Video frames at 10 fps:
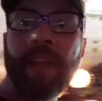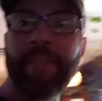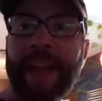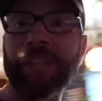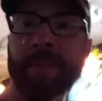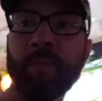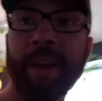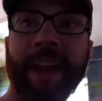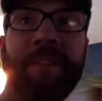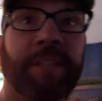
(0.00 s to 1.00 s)
I've actually been
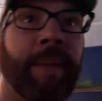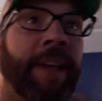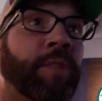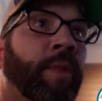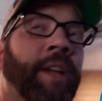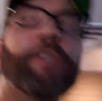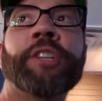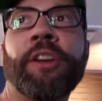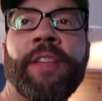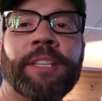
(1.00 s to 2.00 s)
working on the space, and we're going to go
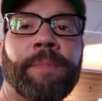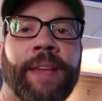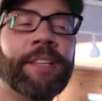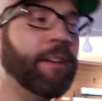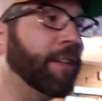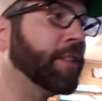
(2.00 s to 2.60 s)
show you that space here